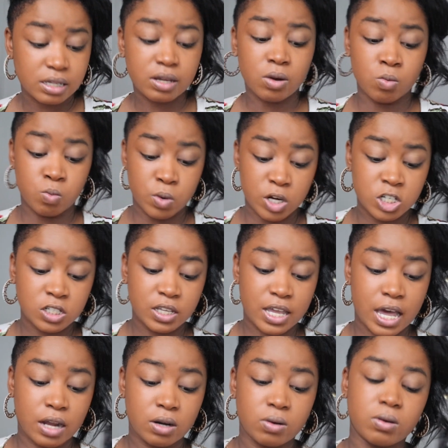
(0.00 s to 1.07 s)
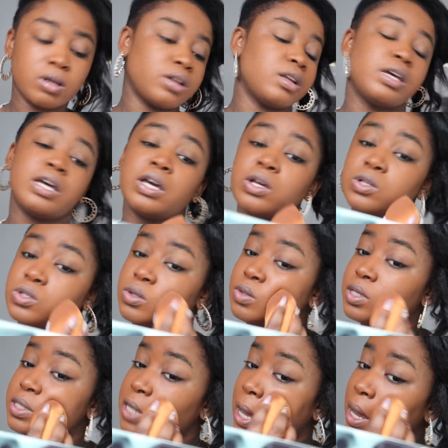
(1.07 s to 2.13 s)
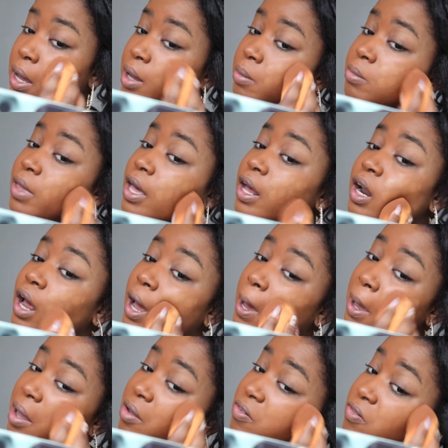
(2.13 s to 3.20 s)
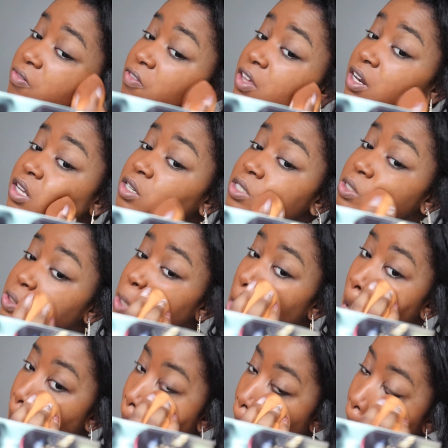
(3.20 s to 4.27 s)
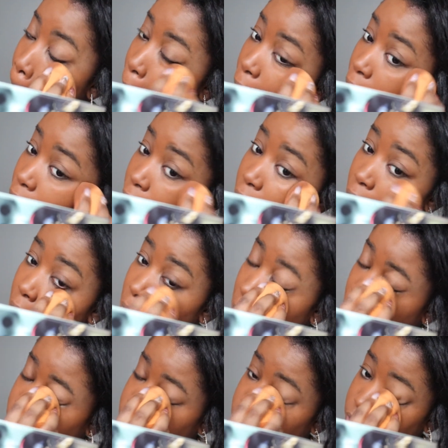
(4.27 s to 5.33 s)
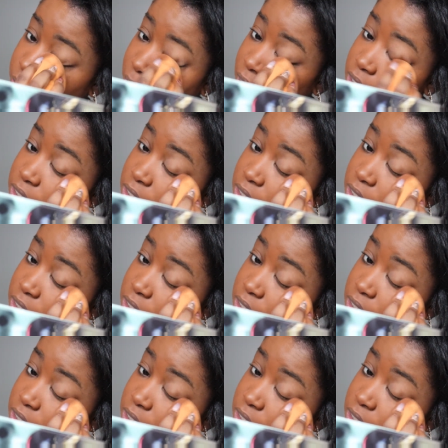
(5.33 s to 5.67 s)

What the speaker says: originally had it on to the time that I finished with my